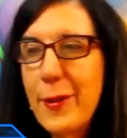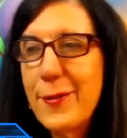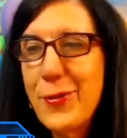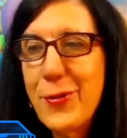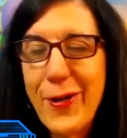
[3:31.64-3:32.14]

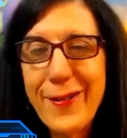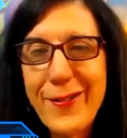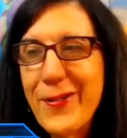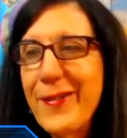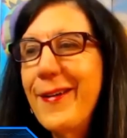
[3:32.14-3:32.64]

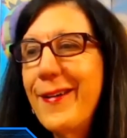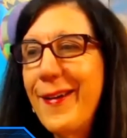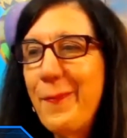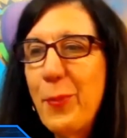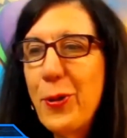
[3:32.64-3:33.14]
instructor,
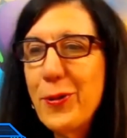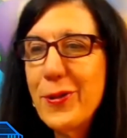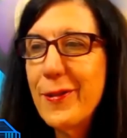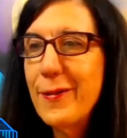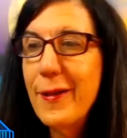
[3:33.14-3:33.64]
and
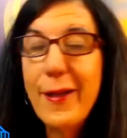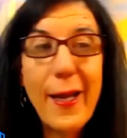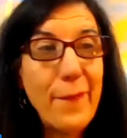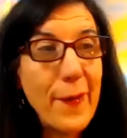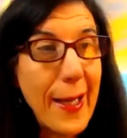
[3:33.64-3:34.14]
personal
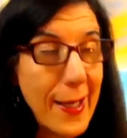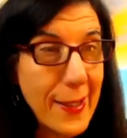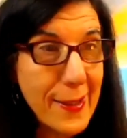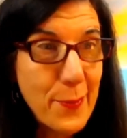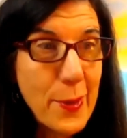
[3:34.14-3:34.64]
life
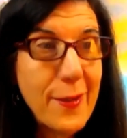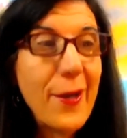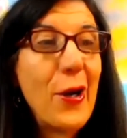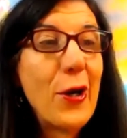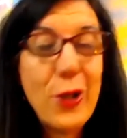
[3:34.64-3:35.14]
enhancement
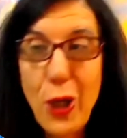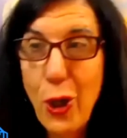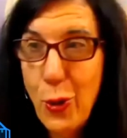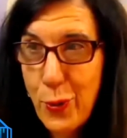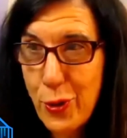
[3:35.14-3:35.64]

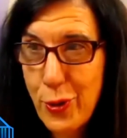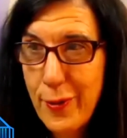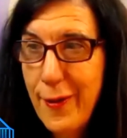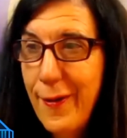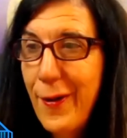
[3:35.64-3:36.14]
coach.
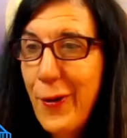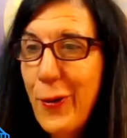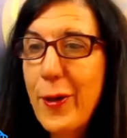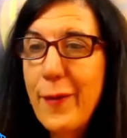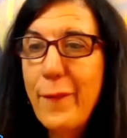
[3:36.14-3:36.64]

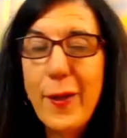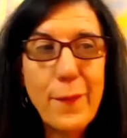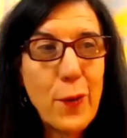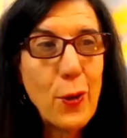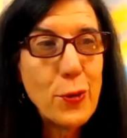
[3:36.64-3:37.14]
Her
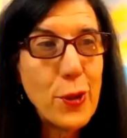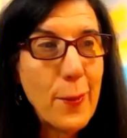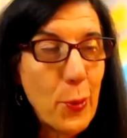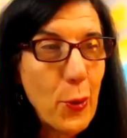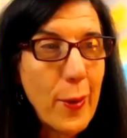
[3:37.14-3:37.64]
innovative coaching
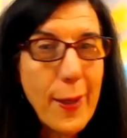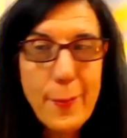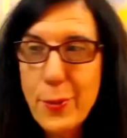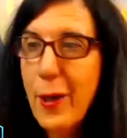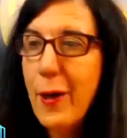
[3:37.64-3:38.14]

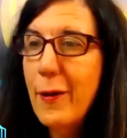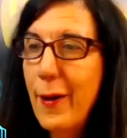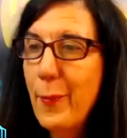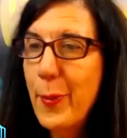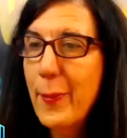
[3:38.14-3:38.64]
programs are
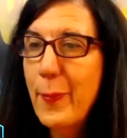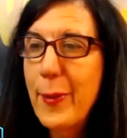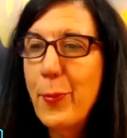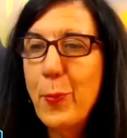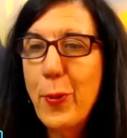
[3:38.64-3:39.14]
helping
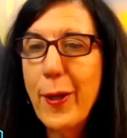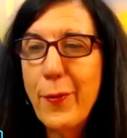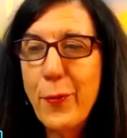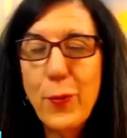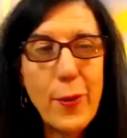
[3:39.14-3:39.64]
people break
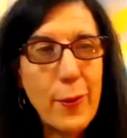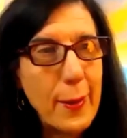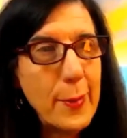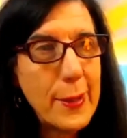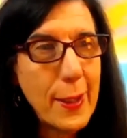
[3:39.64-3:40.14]
through their
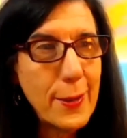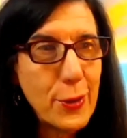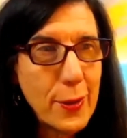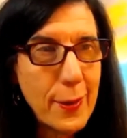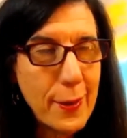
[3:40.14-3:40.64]

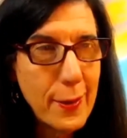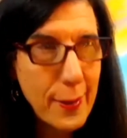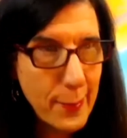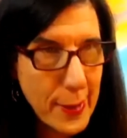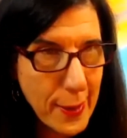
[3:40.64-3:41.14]
limitation
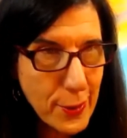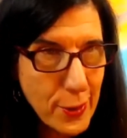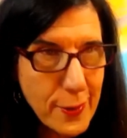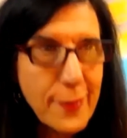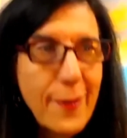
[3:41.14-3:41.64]

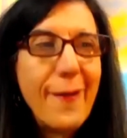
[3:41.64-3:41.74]
limitations